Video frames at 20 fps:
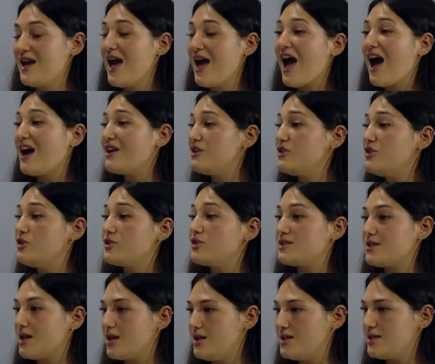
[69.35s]
how did your
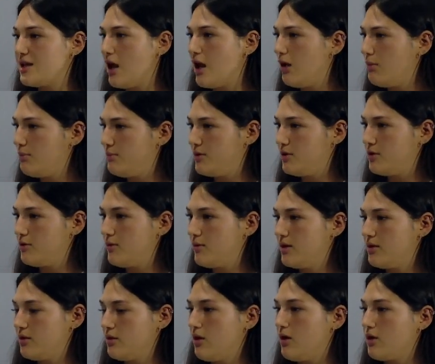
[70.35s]
studies help you in
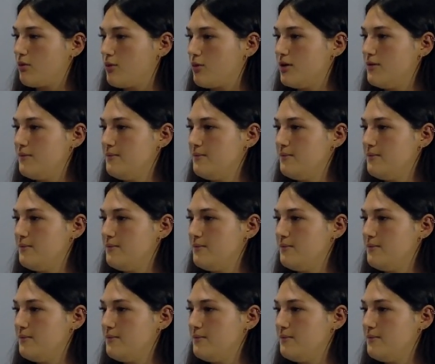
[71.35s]
the long run?